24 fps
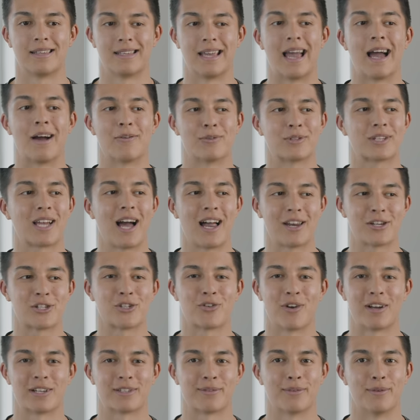yeah, it was kind of
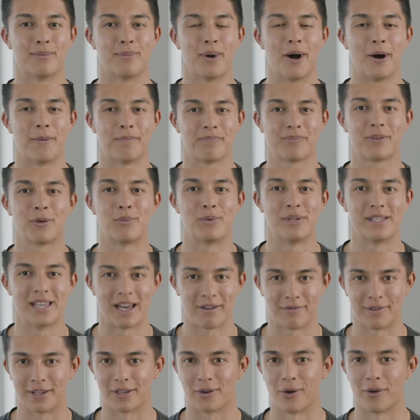stressful, but we
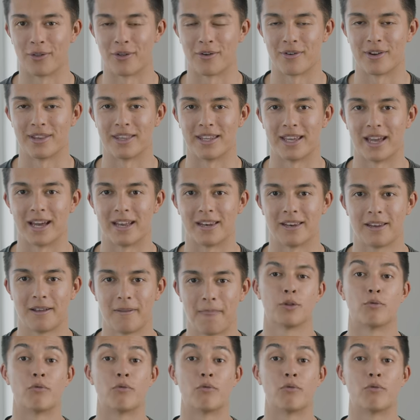definitely got there in the end.